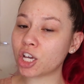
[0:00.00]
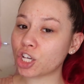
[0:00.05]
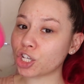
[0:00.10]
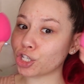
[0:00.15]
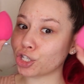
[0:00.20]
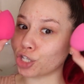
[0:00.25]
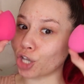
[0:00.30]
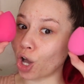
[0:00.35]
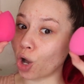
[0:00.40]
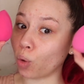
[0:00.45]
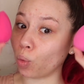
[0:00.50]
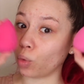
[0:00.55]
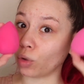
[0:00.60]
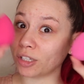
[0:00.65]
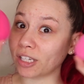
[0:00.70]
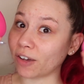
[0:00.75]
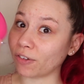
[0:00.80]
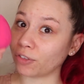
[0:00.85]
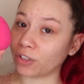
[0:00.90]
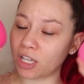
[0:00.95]
So we'll
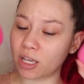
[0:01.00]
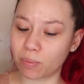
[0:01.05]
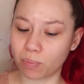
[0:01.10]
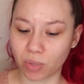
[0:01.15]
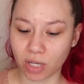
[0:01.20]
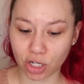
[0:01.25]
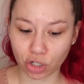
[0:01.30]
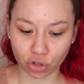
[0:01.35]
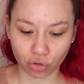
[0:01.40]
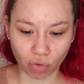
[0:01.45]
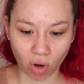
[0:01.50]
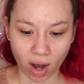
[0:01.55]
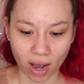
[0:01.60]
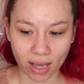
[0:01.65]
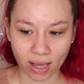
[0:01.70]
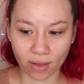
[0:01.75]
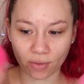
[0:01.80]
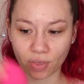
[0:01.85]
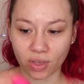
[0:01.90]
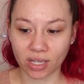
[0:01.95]
definitely be
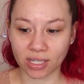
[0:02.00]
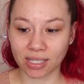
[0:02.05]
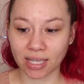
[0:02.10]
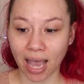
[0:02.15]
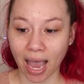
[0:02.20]
trying this